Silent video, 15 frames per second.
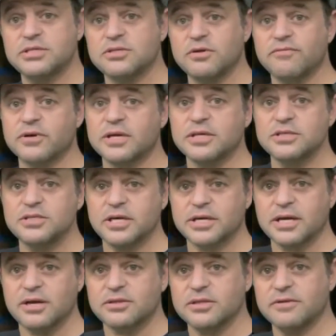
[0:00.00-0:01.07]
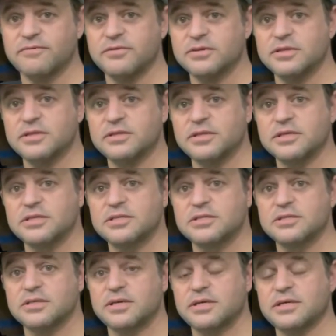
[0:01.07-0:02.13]
Don't forget to check out the affiliate
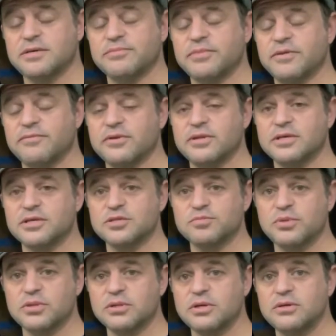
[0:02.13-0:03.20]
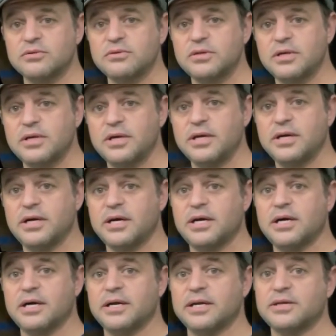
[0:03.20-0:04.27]
links. Everything is below.
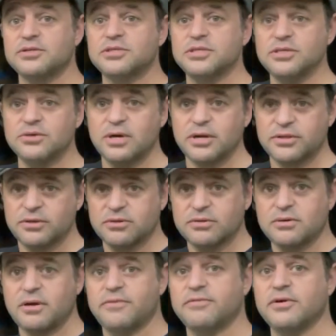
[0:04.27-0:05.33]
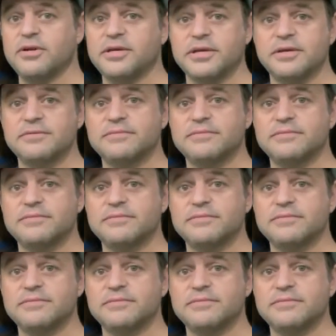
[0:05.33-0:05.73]
And I'll see you out there off Gridin It.